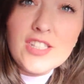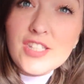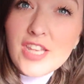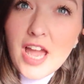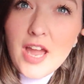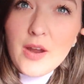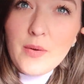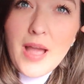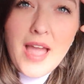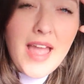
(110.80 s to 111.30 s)

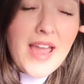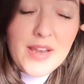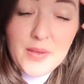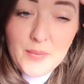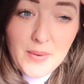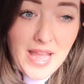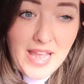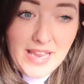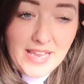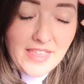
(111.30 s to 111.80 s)
So
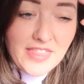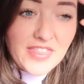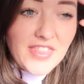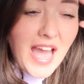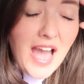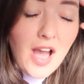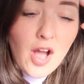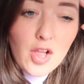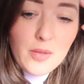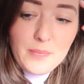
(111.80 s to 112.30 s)
anyway,
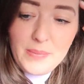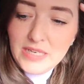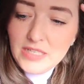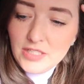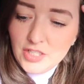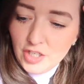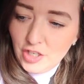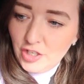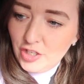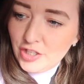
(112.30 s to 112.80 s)
that all
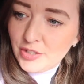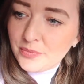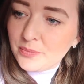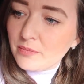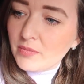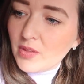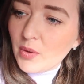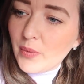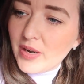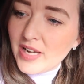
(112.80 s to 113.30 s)
been done.
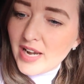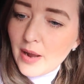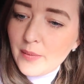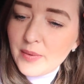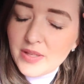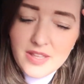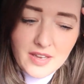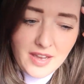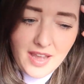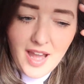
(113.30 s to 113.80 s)
We're
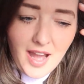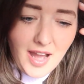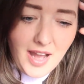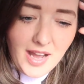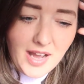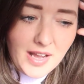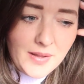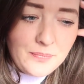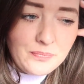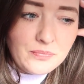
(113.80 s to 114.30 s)
now in the
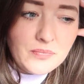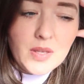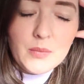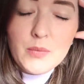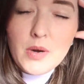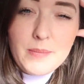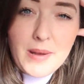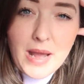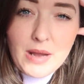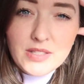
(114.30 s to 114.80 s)
car.
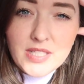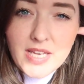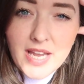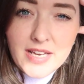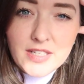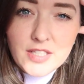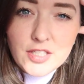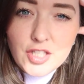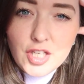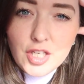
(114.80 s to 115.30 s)
We're about to
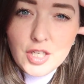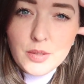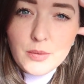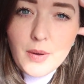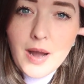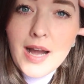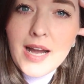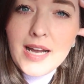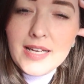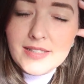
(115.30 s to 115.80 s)
head to
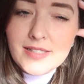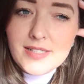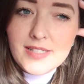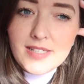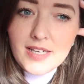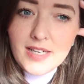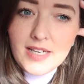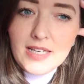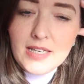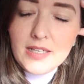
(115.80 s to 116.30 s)

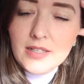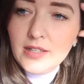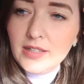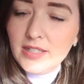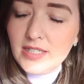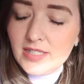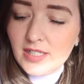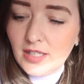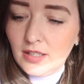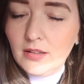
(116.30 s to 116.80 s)
Asda.
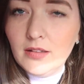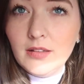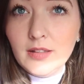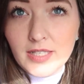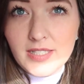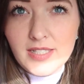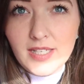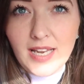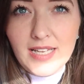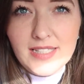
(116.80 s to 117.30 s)
Little
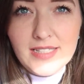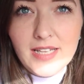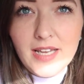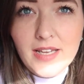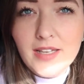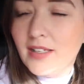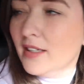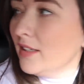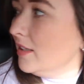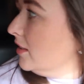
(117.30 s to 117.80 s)
Asda.